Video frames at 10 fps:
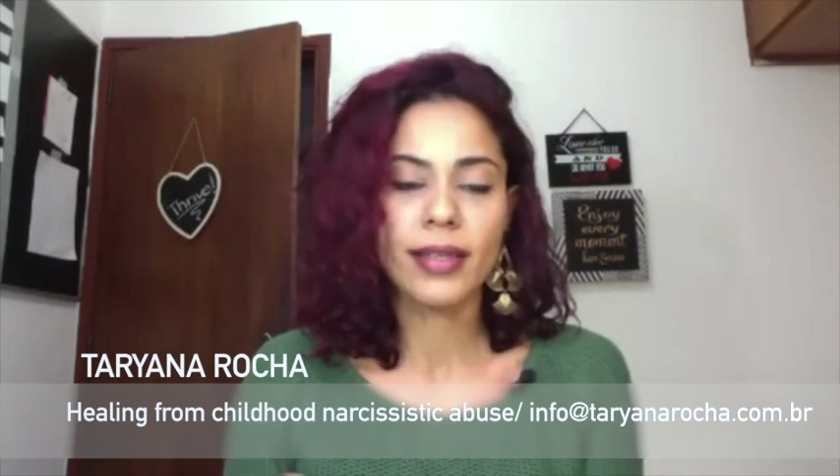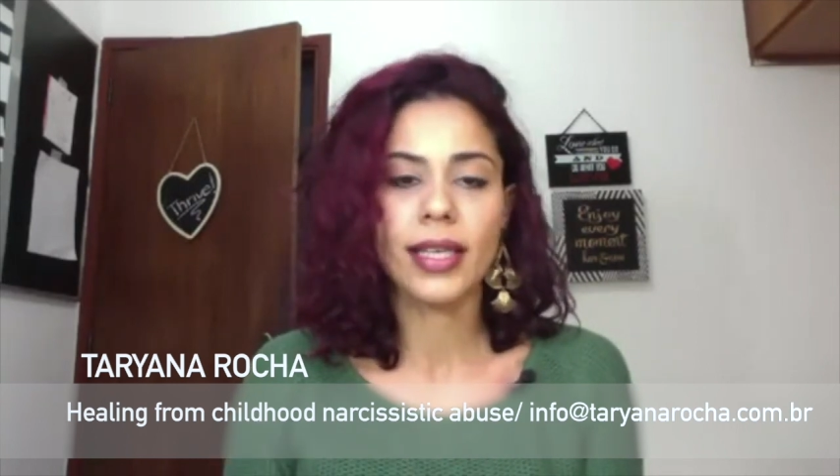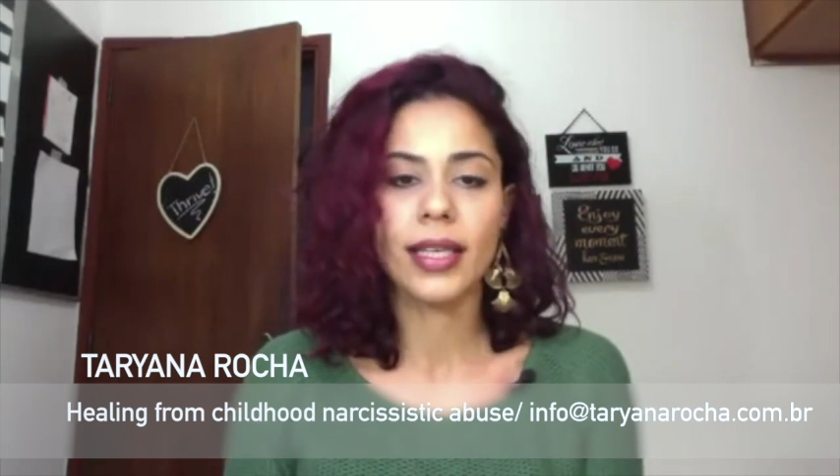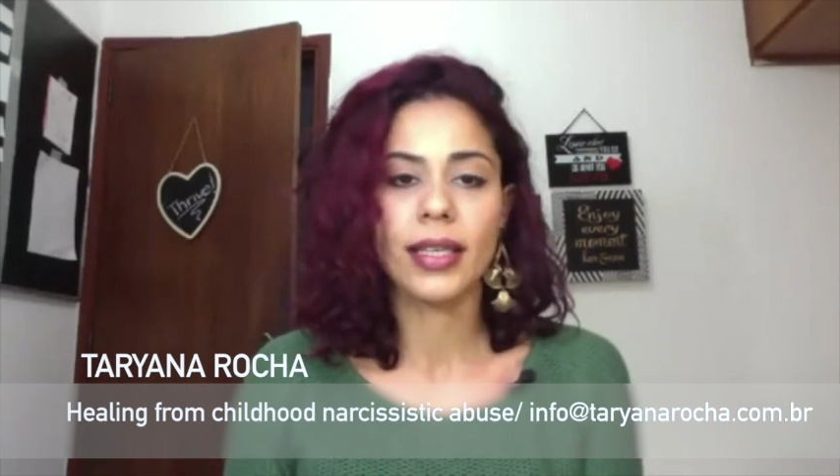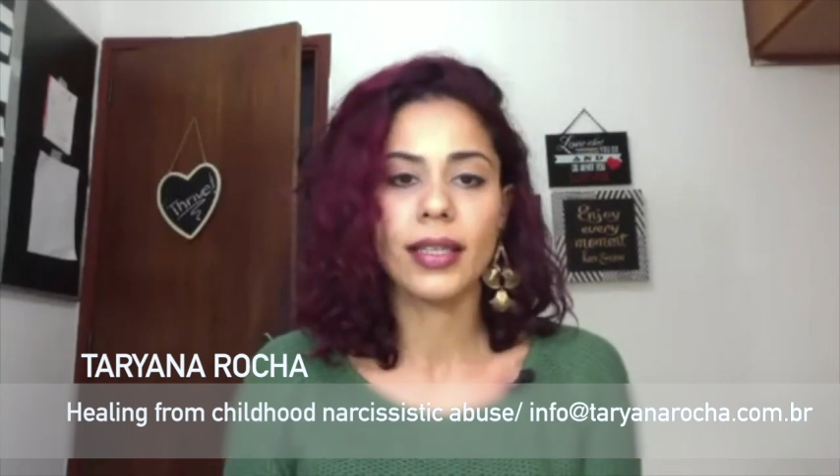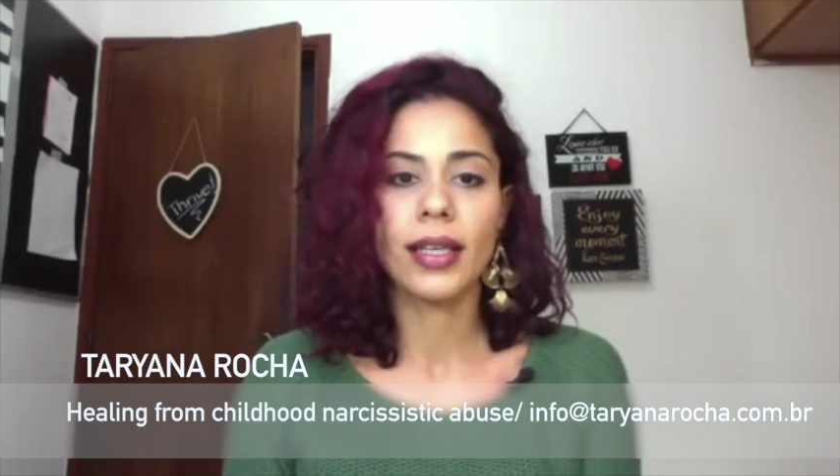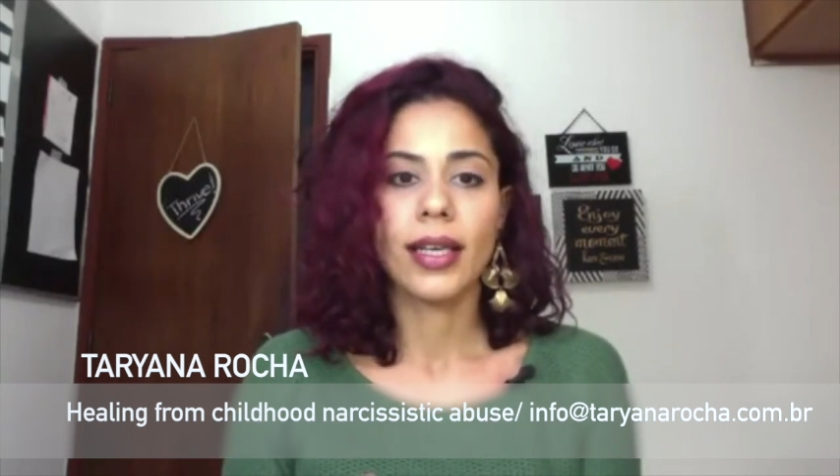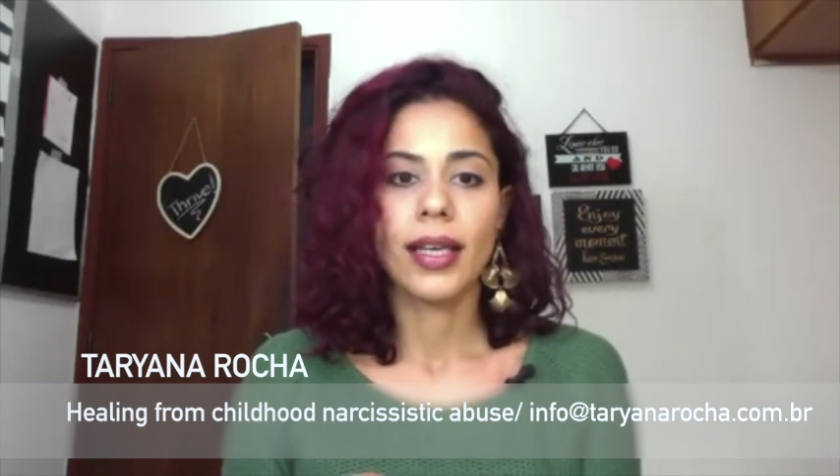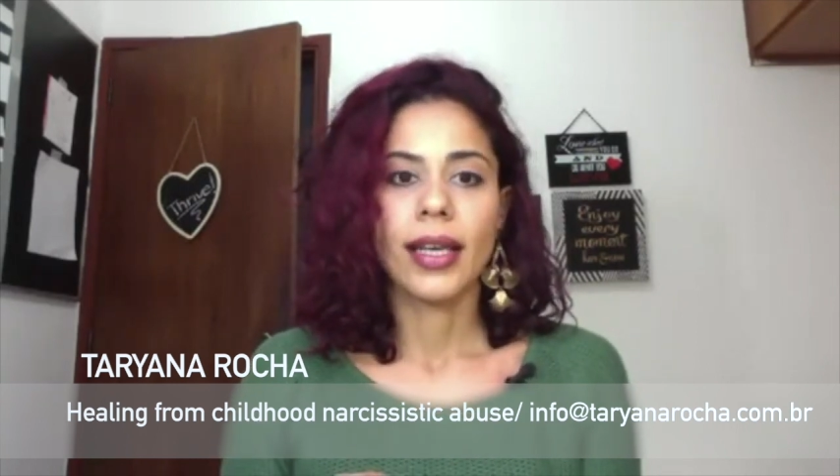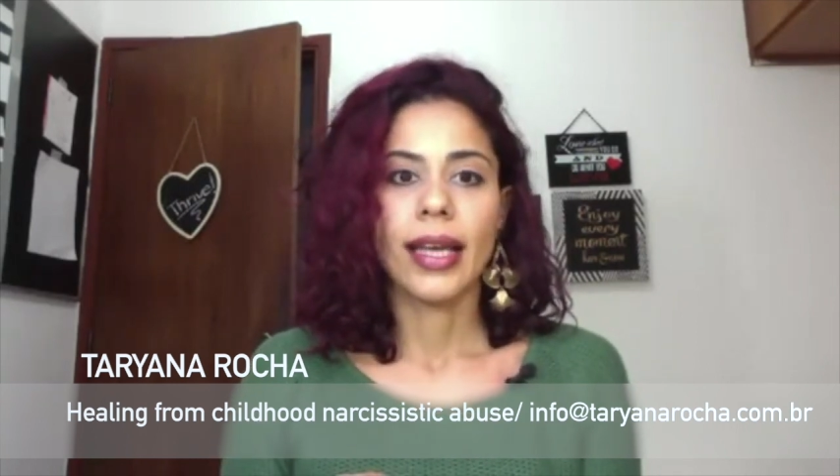
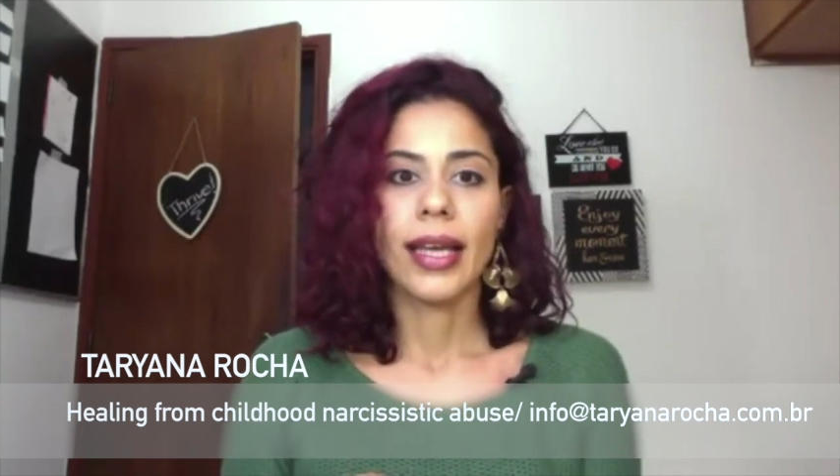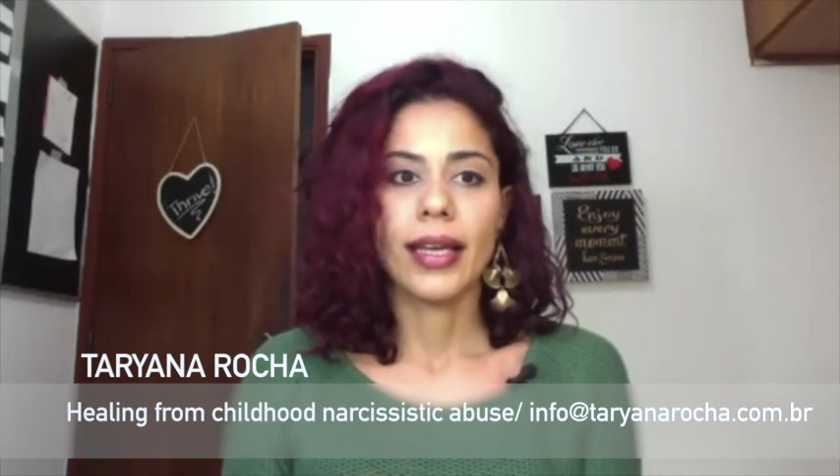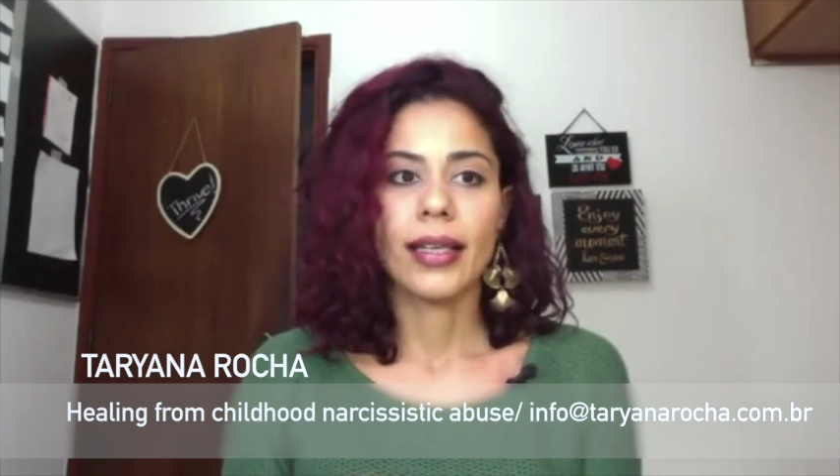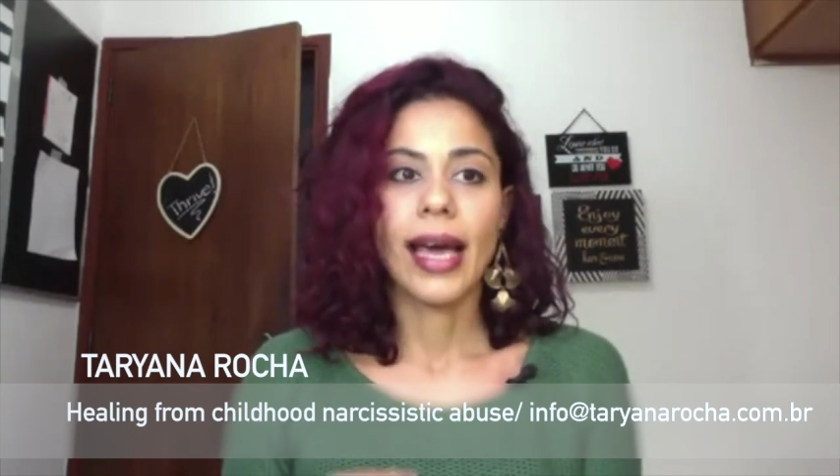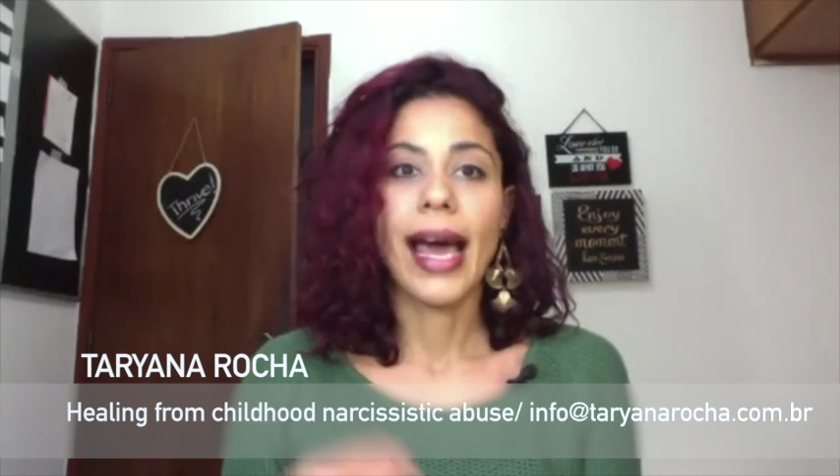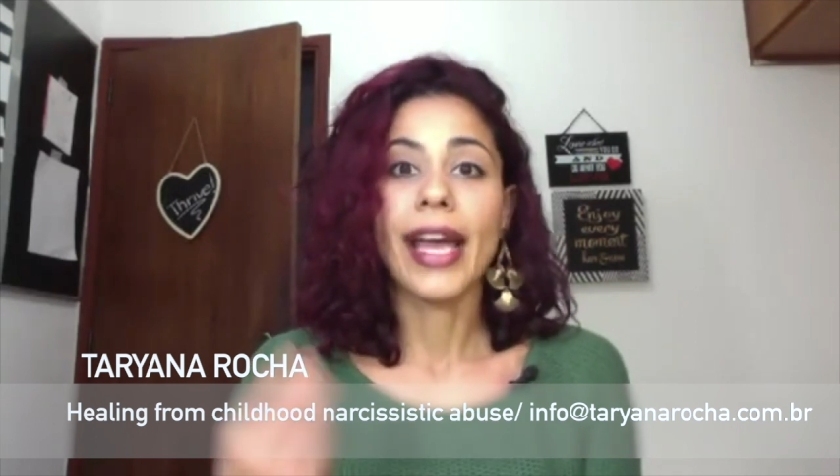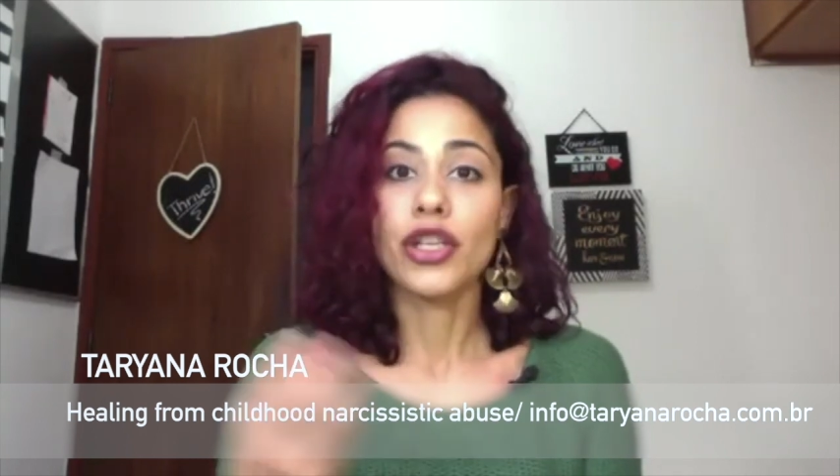and hide